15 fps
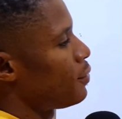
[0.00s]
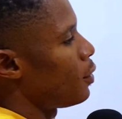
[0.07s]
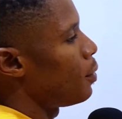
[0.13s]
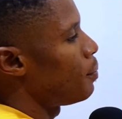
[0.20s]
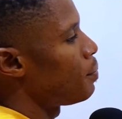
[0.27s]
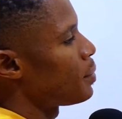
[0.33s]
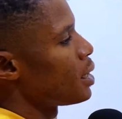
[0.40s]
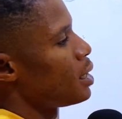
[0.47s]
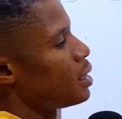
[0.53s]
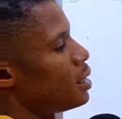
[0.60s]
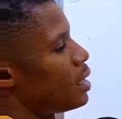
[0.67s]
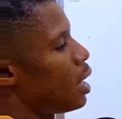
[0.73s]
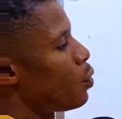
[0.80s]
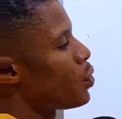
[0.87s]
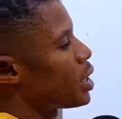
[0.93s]
form,
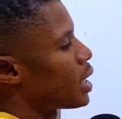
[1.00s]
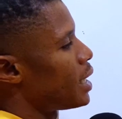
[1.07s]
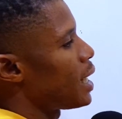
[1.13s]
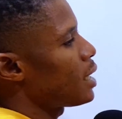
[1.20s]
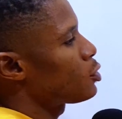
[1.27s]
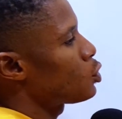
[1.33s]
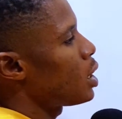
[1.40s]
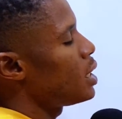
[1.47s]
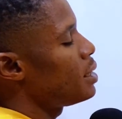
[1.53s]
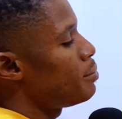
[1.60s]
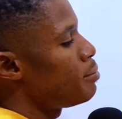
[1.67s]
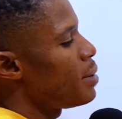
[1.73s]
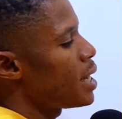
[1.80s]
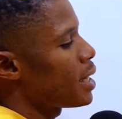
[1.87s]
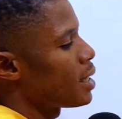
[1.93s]
that we can actually
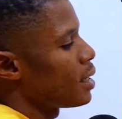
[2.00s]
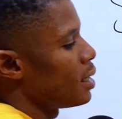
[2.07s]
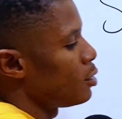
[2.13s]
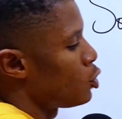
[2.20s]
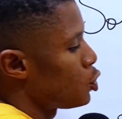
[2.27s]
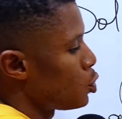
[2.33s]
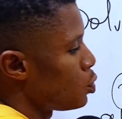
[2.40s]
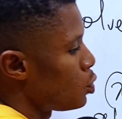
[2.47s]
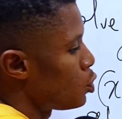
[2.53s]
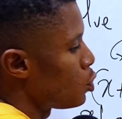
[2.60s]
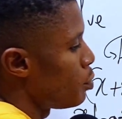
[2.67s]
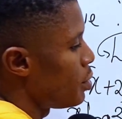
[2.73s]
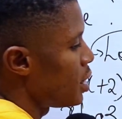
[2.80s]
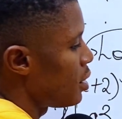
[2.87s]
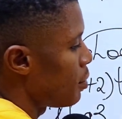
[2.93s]
make 2
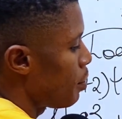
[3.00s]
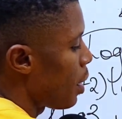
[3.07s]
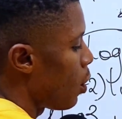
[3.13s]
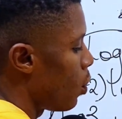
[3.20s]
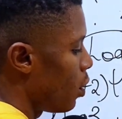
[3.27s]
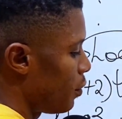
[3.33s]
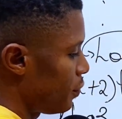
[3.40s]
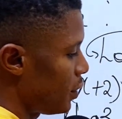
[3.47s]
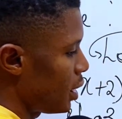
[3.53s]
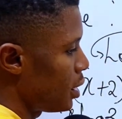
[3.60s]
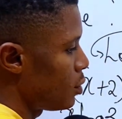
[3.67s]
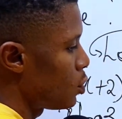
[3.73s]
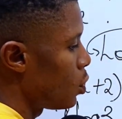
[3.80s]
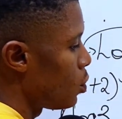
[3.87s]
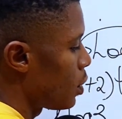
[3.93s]
to be the power of 3.
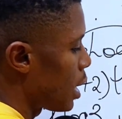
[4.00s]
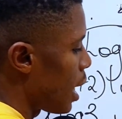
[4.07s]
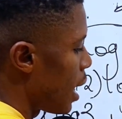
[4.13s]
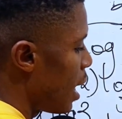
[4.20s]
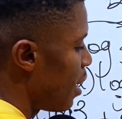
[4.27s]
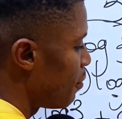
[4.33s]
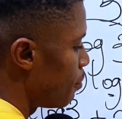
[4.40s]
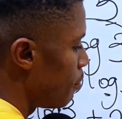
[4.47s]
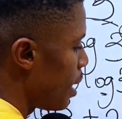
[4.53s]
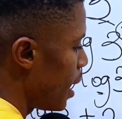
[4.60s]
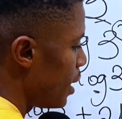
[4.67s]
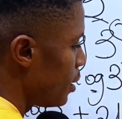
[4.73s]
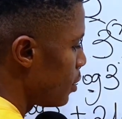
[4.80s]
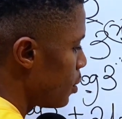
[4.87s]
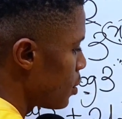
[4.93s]
So we can have
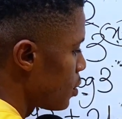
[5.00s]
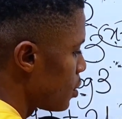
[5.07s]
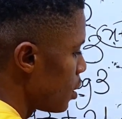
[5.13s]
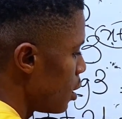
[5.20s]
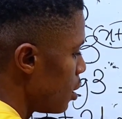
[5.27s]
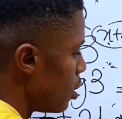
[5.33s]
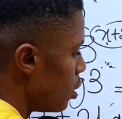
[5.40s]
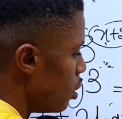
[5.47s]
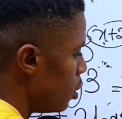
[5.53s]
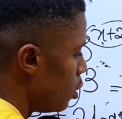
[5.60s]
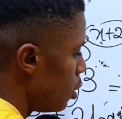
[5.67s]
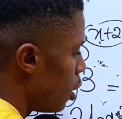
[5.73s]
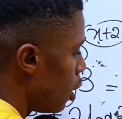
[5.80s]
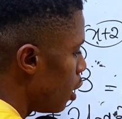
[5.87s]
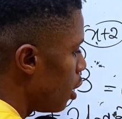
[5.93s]
minus
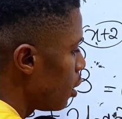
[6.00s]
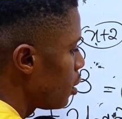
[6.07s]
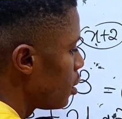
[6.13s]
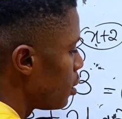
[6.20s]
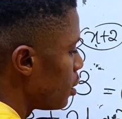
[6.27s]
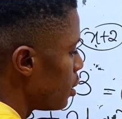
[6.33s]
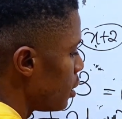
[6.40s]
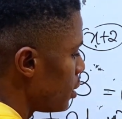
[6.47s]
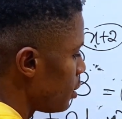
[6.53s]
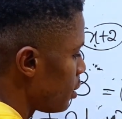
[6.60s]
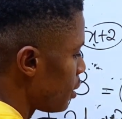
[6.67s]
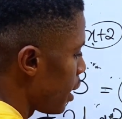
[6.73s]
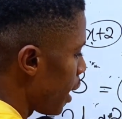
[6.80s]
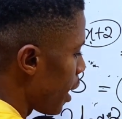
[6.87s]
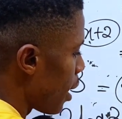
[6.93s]
log
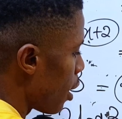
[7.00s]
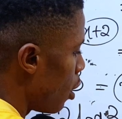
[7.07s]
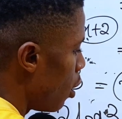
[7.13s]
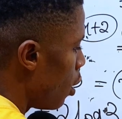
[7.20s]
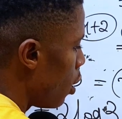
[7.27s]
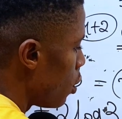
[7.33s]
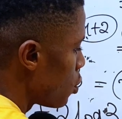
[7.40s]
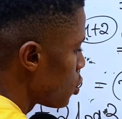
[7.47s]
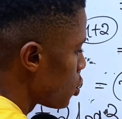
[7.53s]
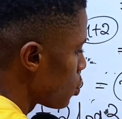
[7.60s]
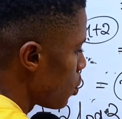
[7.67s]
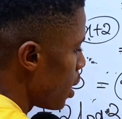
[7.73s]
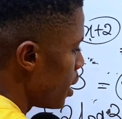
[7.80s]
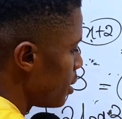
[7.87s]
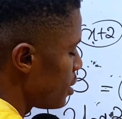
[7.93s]
3 all
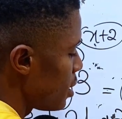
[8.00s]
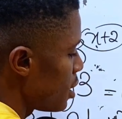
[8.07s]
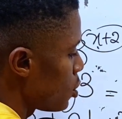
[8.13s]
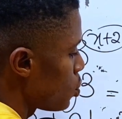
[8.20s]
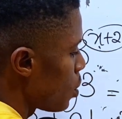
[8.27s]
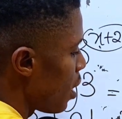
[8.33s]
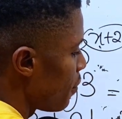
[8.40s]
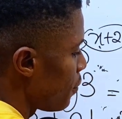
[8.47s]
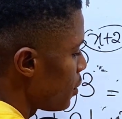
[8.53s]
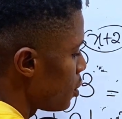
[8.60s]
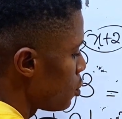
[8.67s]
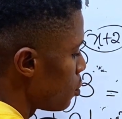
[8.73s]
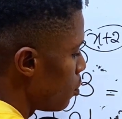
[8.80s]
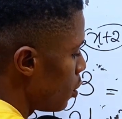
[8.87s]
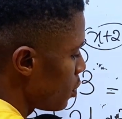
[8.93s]
squared. Since we are free
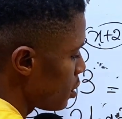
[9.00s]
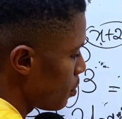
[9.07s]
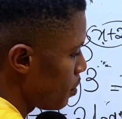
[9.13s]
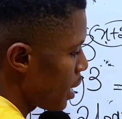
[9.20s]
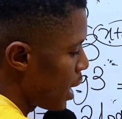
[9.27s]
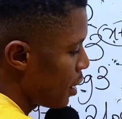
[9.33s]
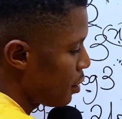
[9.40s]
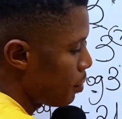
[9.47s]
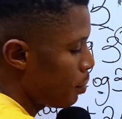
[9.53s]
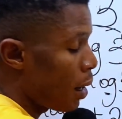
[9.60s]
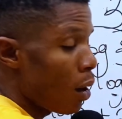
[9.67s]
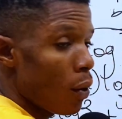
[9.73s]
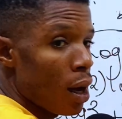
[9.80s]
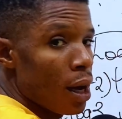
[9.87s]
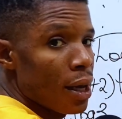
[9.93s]
to multiply the
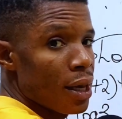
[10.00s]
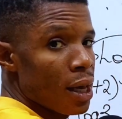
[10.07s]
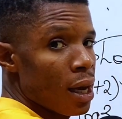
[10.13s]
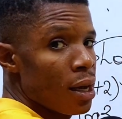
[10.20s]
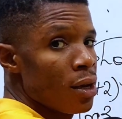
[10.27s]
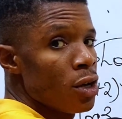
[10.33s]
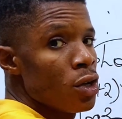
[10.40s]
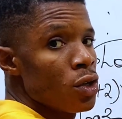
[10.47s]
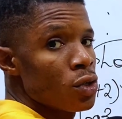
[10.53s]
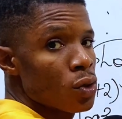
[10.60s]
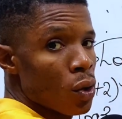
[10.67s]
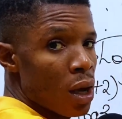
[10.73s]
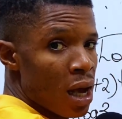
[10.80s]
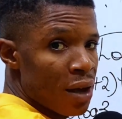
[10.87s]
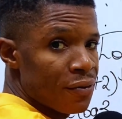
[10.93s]
power here,
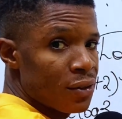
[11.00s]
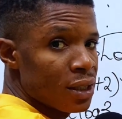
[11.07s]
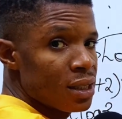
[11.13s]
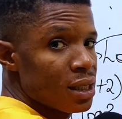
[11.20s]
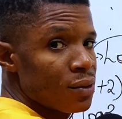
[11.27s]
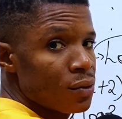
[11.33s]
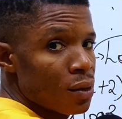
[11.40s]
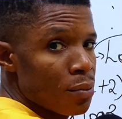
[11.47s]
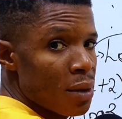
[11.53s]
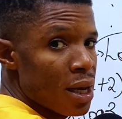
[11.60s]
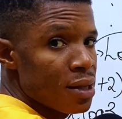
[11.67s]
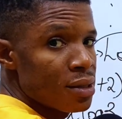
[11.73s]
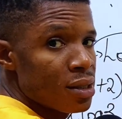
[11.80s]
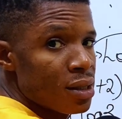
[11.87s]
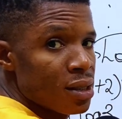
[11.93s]
so everything
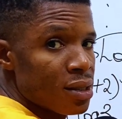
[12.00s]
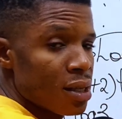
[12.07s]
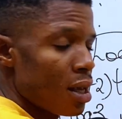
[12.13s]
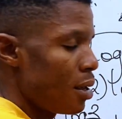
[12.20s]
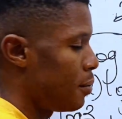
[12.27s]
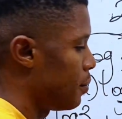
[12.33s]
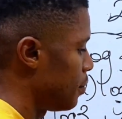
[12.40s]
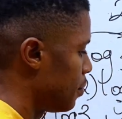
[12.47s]
remains the same.